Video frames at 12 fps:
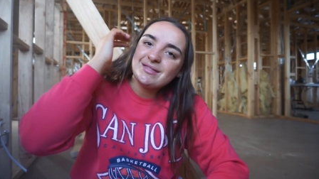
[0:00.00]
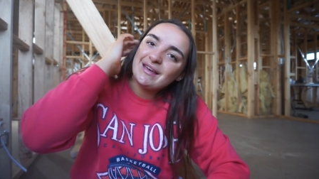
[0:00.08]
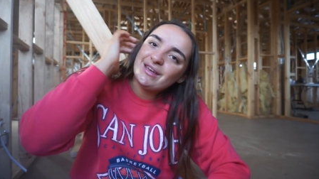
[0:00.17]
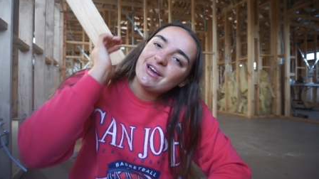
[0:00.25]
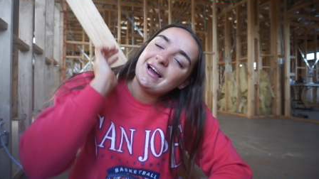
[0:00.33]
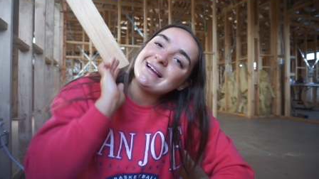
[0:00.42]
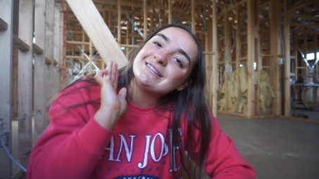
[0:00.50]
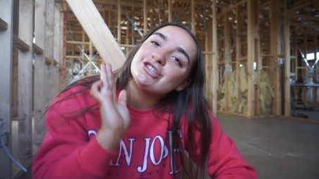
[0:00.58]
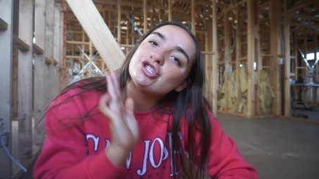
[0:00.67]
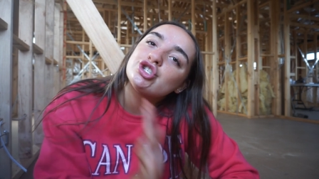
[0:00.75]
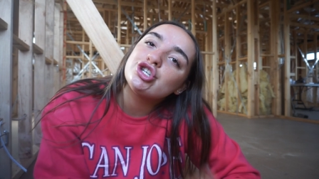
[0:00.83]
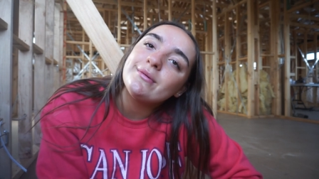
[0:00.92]
Thank you
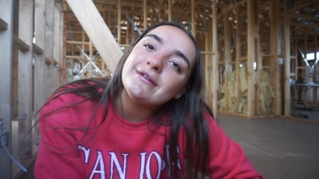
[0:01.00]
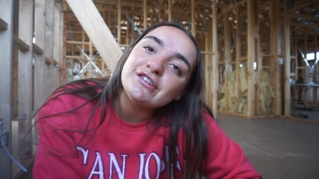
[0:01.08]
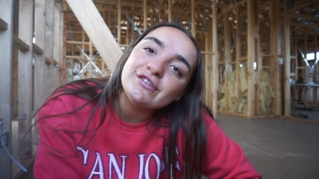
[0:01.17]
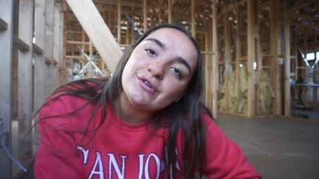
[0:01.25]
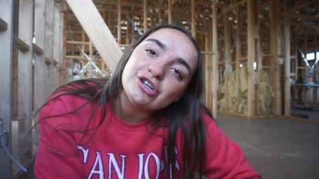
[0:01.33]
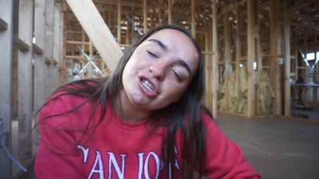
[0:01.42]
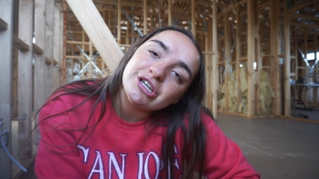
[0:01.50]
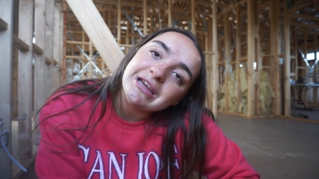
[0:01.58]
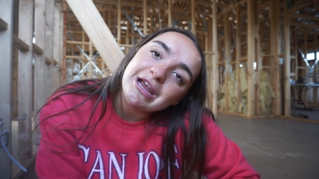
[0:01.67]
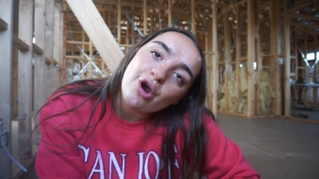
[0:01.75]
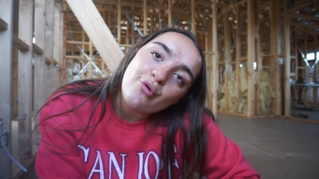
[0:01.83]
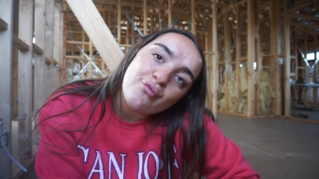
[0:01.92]
guys so much for
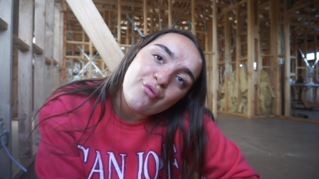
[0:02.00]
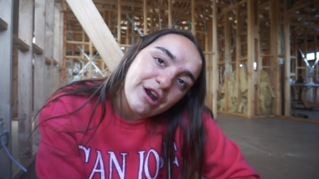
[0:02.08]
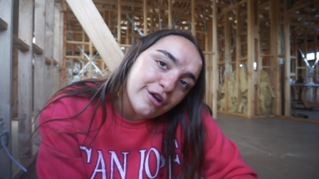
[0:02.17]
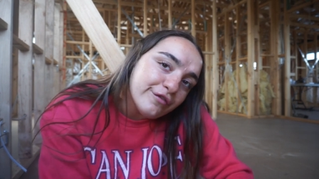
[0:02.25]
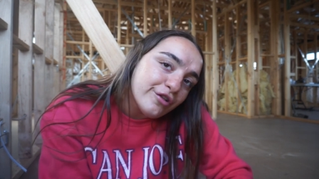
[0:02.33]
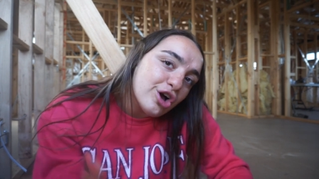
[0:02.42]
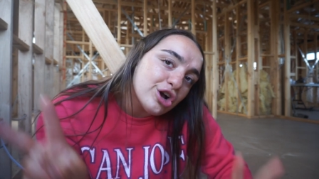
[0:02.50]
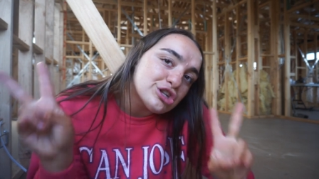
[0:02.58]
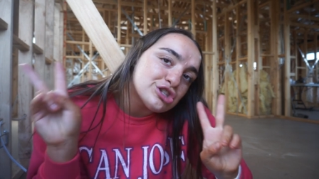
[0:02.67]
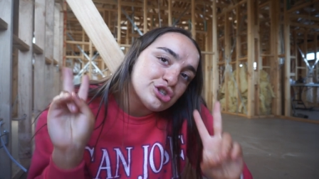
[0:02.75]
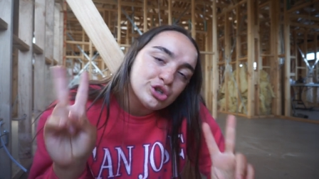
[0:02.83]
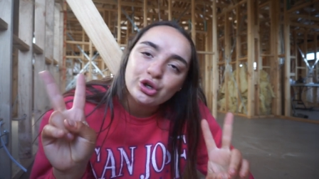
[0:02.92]
watching Reno
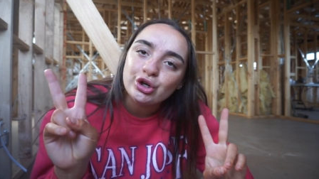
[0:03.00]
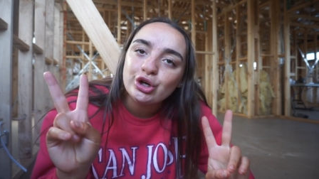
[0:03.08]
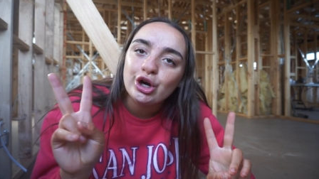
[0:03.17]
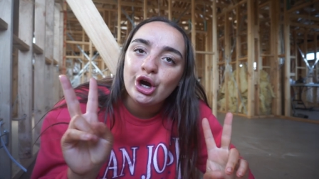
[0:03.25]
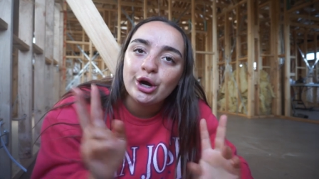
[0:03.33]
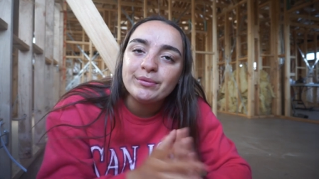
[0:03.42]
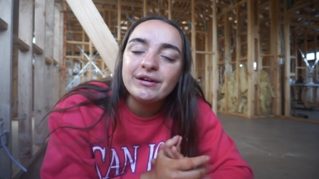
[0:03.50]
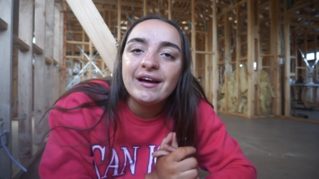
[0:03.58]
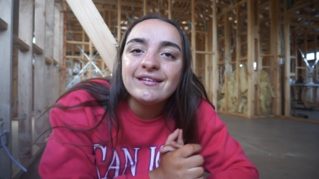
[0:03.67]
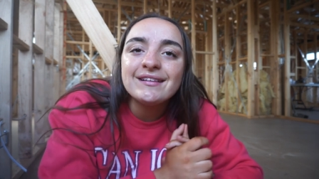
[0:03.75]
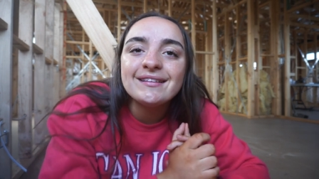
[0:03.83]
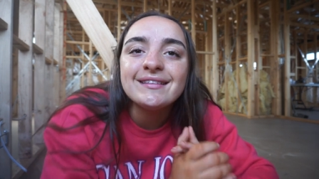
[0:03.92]
Vlog 2. Hope you
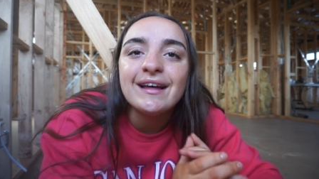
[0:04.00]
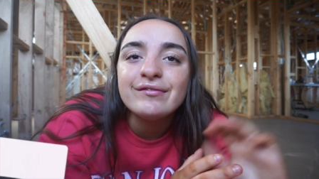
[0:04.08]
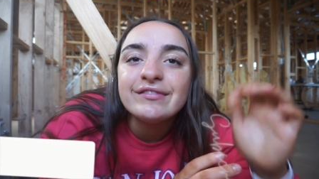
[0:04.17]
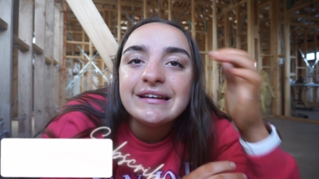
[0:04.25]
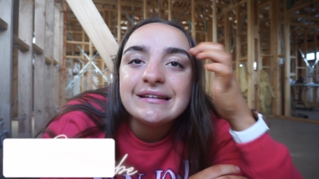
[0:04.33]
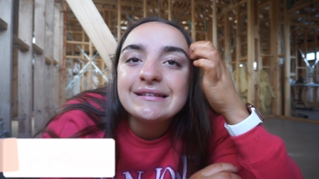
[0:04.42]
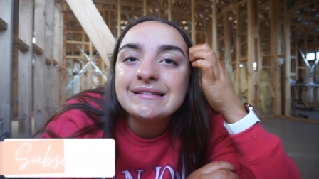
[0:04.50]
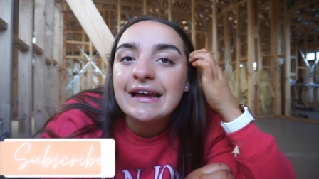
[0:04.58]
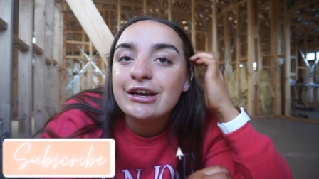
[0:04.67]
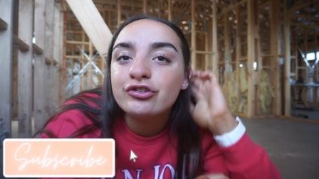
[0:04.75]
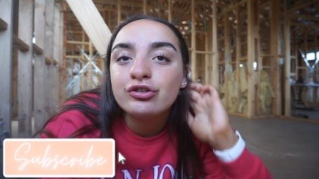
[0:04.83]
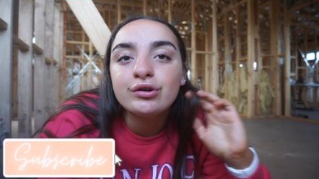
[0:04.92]
guys loved it.
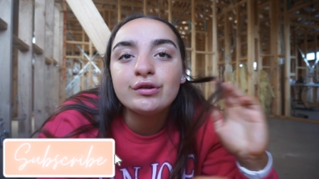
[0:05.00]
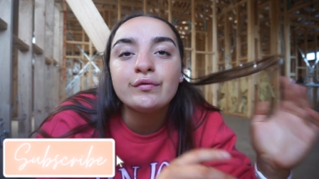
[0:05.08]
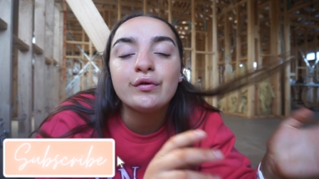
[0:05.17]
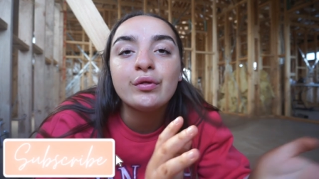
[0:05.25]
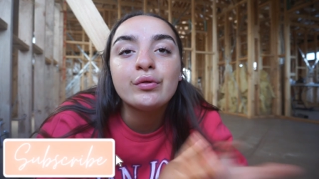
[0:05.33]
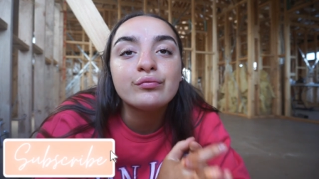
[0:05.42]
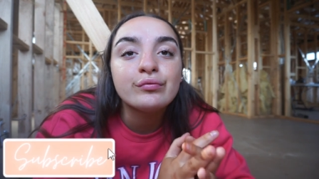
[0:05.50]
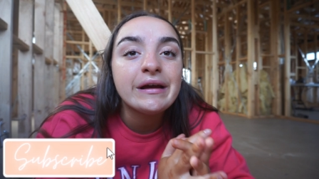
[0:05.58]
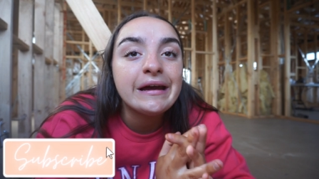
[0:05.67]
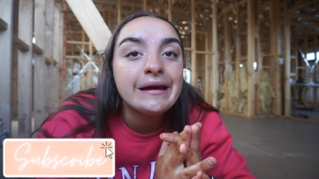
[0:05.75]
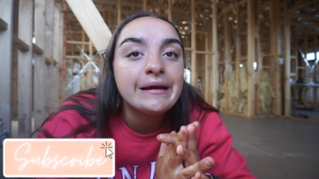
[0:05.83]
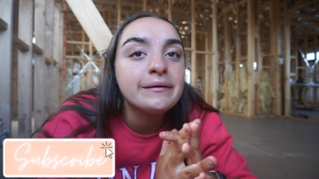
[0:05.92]
Stay tuned for
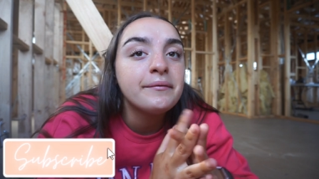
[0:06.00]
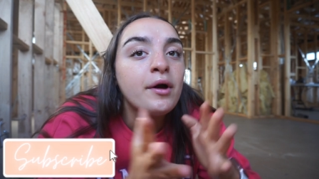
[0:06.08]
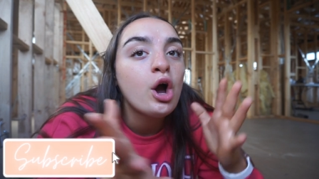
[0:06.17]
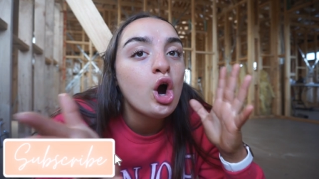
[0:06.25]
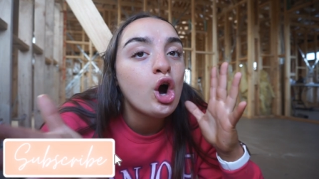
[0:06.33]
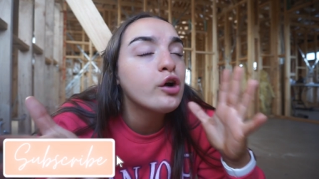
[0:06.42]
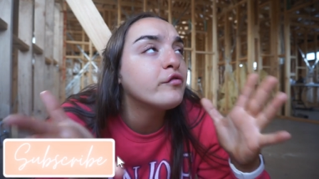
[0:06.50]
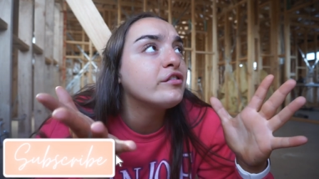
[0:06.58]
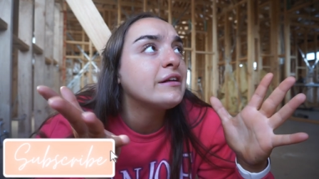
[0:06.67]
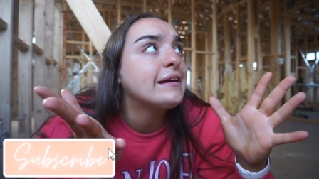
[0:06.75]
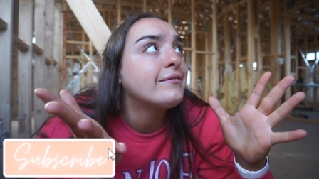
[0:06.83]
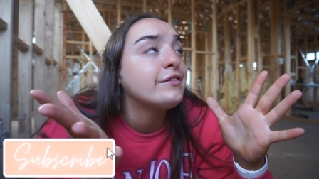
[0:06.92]
three,
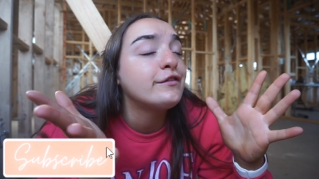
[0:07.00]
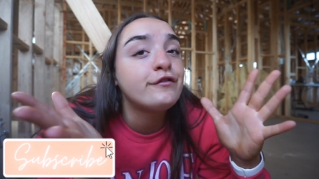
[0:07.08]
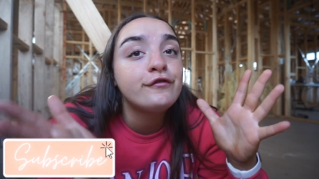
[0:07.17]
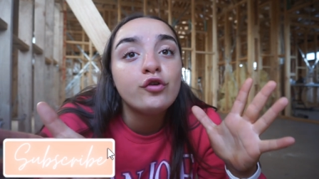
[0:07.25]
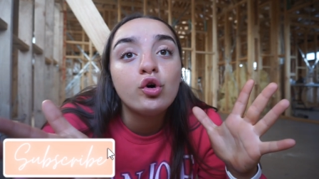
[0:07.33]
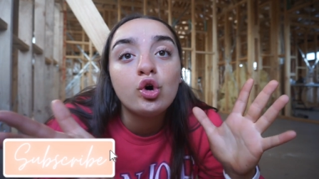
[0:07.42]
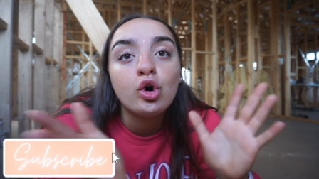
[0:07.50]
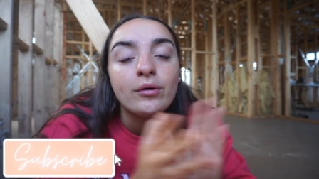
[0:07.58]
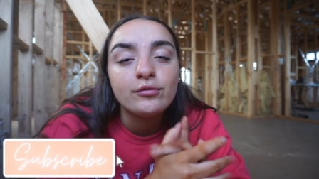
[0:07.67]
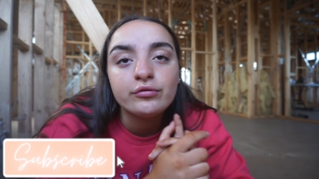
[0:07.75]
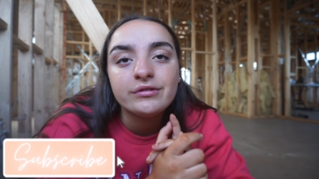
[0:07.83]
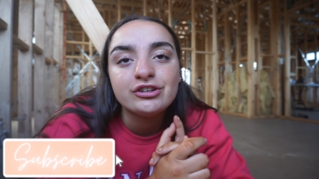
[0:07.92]
hopefully even a four.
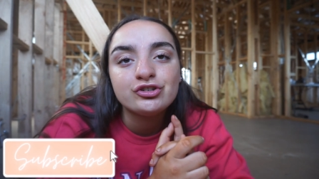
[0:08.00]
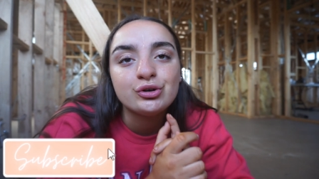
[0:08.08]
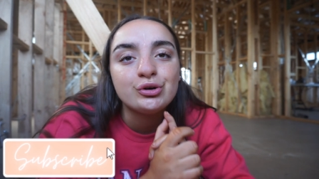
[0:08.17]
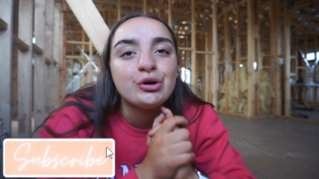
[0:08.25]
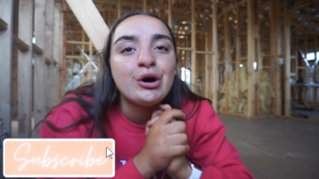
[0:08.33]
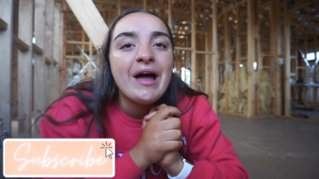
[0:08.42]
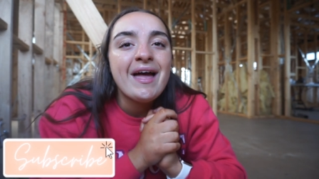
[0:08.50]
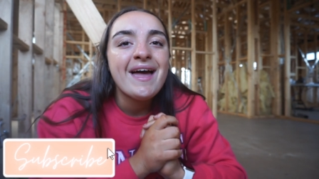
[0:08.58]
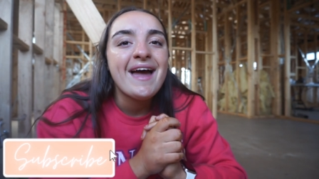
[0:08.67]
I'm not really sure.